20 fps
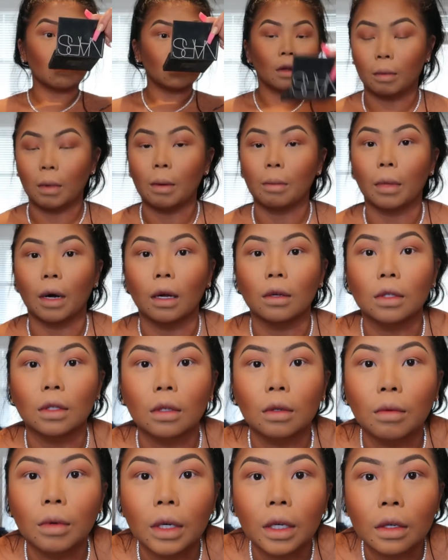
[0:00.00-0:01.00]
My brows
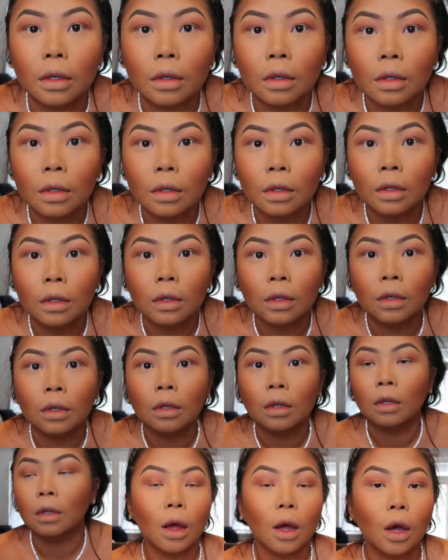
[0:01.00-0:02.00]
look weird.
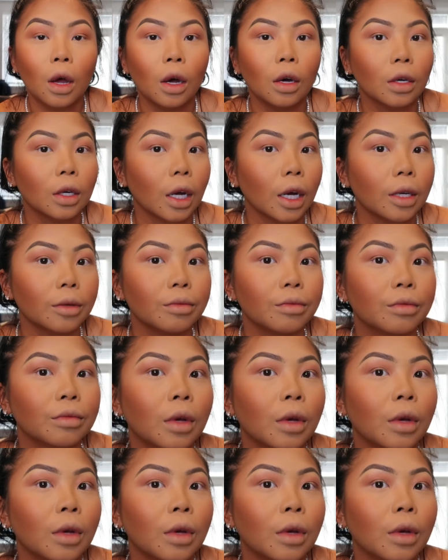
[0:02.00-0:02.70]
Okay,